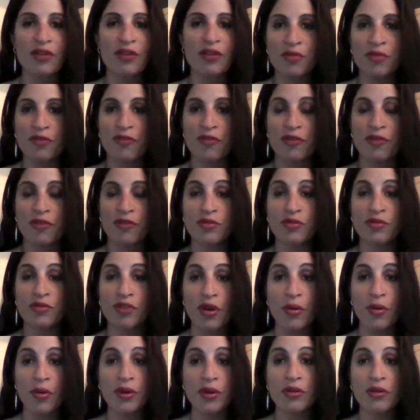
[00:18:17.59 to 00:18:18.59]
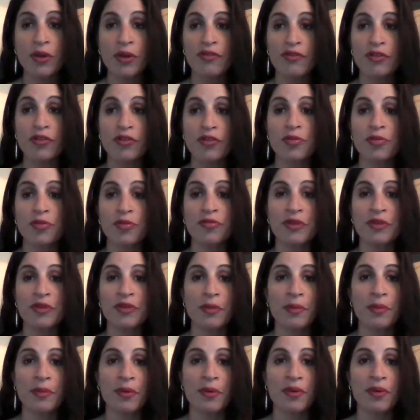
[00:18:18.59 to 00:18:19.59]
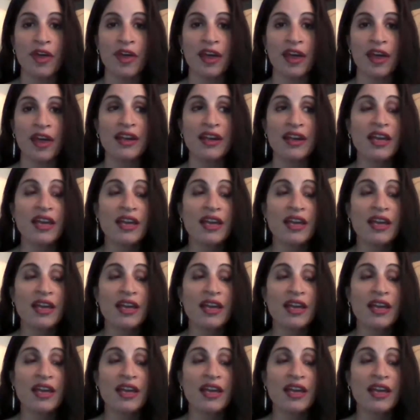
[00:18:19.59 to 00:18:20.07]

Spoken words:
and before you know it, you have a group of people that